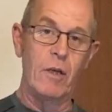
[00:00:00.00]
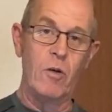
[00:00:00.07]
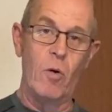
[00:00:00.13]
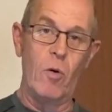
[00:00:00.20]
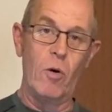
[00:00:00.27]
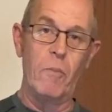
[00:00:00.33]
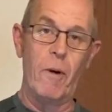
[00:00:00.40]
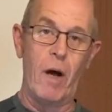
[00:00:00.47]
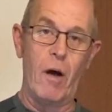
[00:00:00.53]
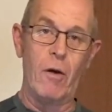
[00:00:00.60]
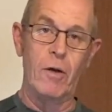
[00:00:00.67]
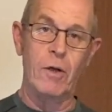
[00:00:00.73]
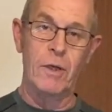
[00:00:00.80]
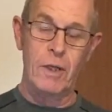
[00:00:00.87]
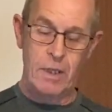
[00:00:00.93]
cork
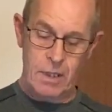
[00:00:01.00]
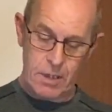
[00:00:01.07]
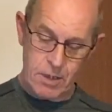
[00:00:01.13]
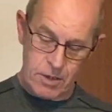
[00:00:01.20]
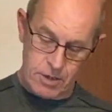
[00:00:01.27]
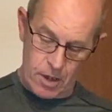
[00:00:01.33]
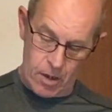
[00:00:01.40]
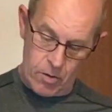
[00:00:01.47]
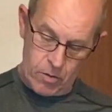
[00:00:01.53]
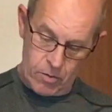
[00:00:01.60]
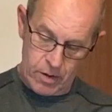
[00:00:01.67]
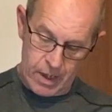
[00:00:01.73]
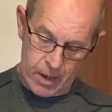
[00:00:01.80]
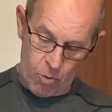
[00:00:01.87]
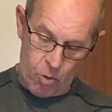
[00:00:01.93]
bark. So
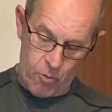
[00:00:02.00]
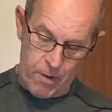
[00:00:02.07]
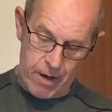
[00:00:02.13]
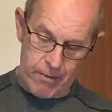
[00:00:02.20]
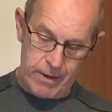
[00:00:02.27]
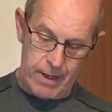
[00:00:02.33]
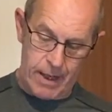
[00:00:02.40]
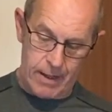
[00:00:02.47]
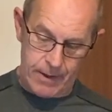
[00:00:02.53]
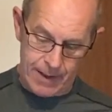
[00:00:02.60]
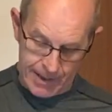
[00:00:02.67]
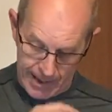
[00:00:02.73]
it will bury down in